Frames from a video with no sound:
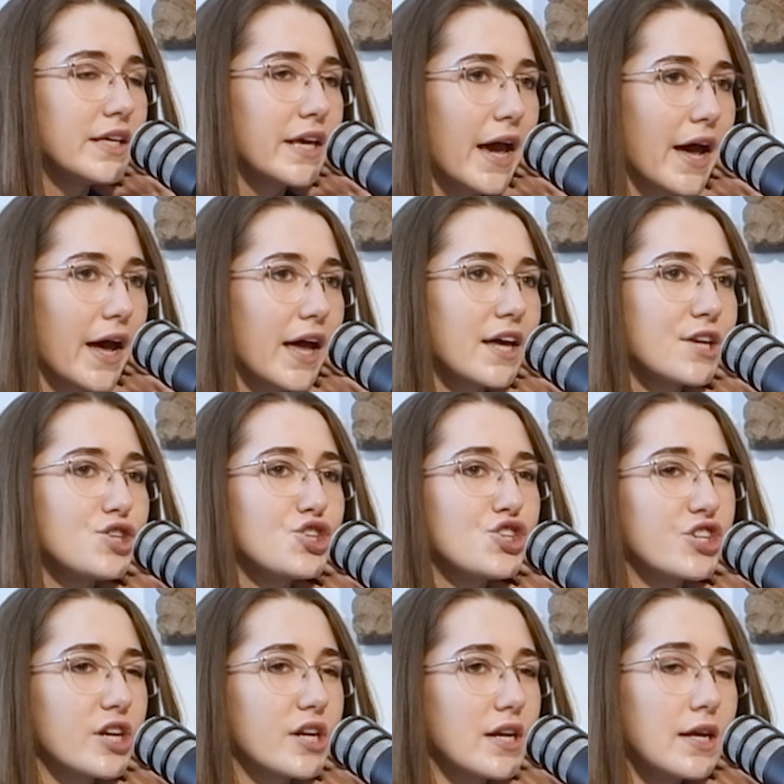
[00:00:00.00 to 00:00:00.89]
Yeah, and
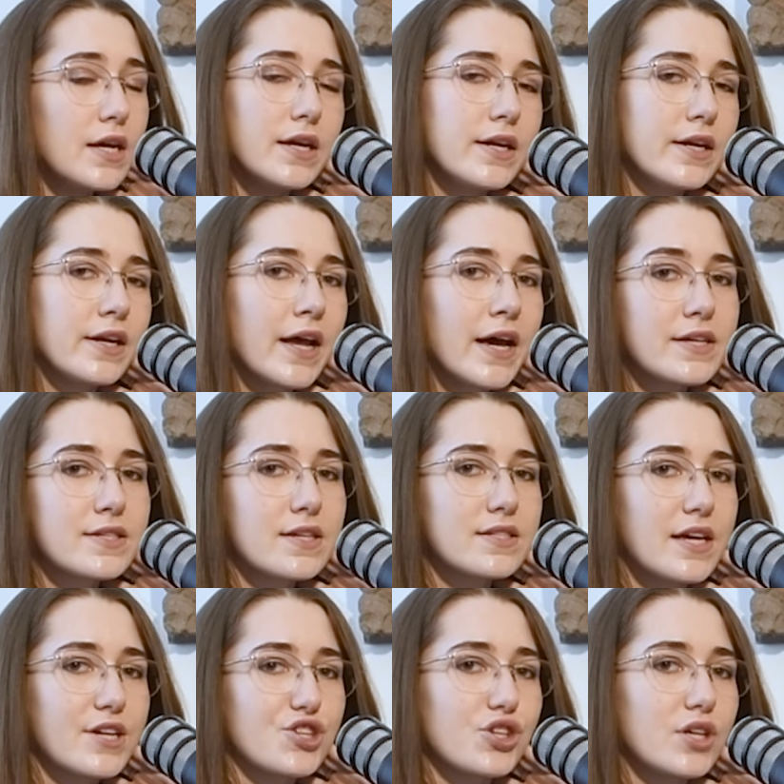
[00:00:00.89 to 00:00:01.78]
Janine has
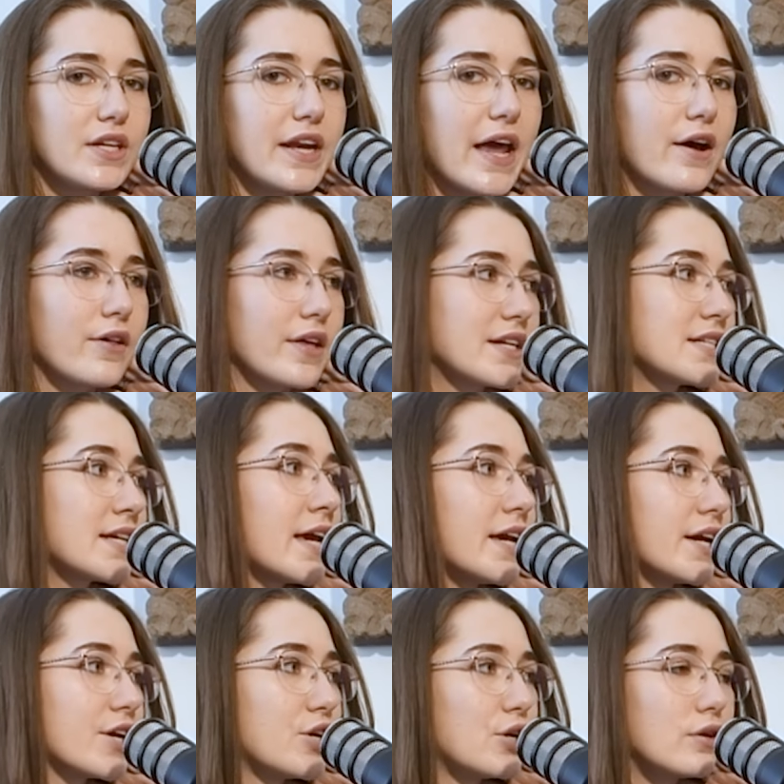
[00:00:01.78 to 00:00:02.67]
essentially now like
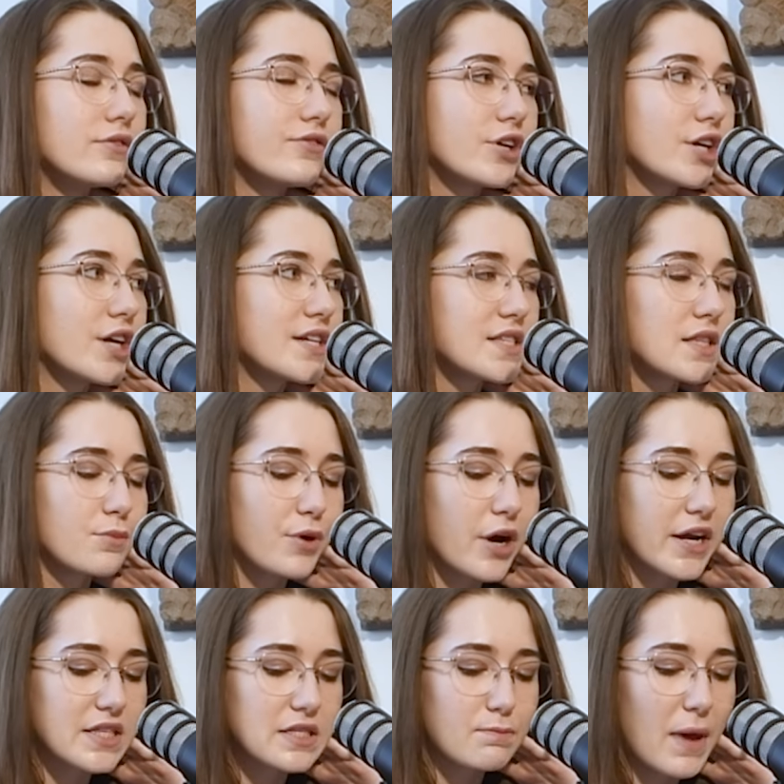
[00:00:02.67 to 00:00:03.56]
taken over as the
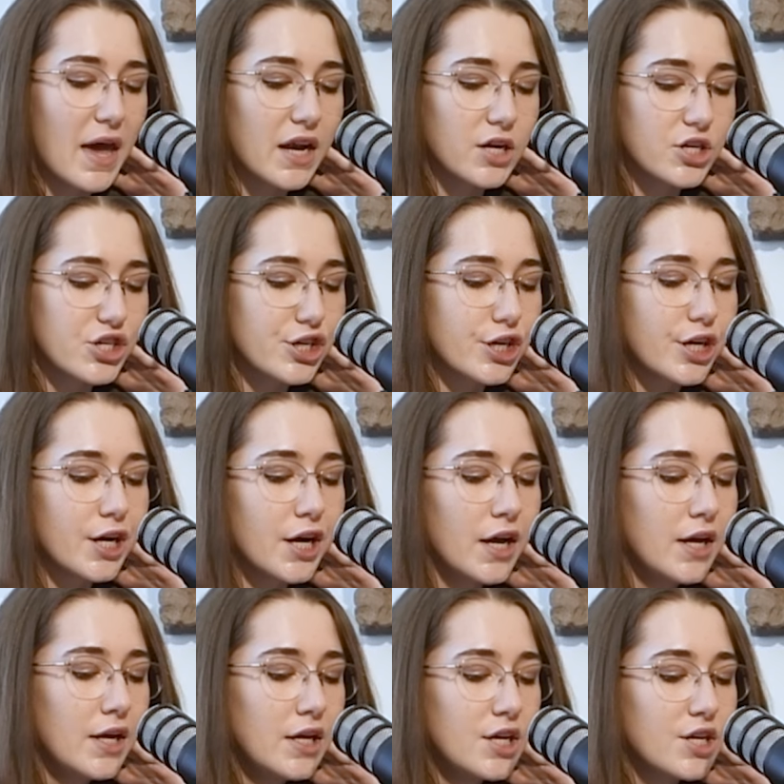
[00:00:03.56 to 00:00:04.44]
brand's manager.